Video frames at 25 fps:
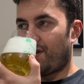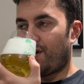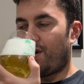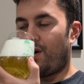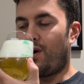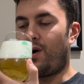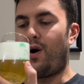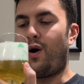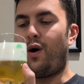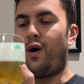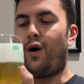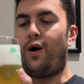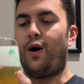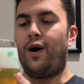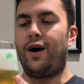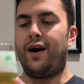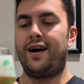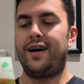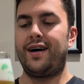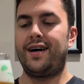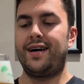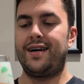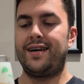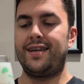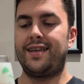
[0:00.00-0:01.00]
Oh,
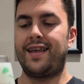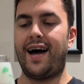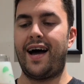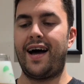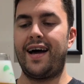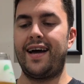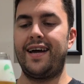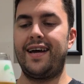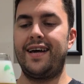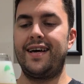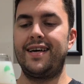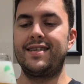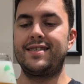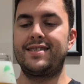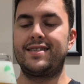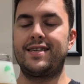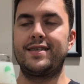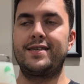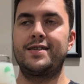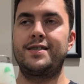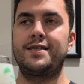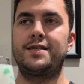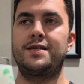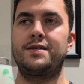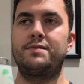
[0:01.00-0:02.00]
that is the
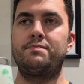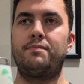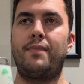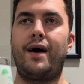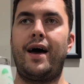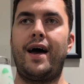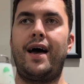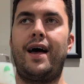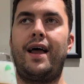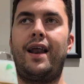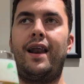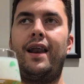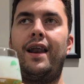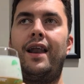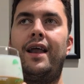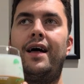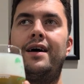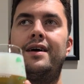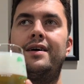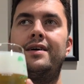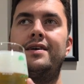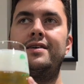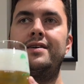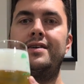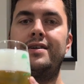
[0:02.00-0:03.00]

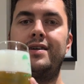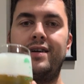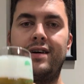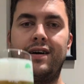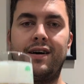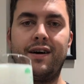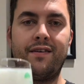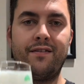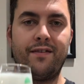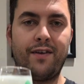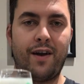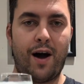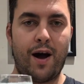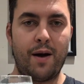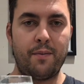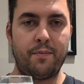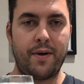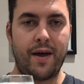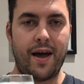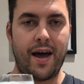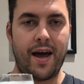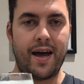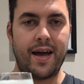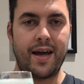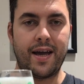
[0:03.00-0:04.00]
smell of an
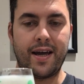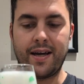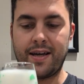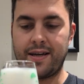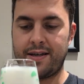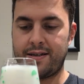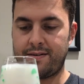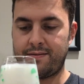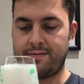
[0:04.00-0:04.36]
IPA,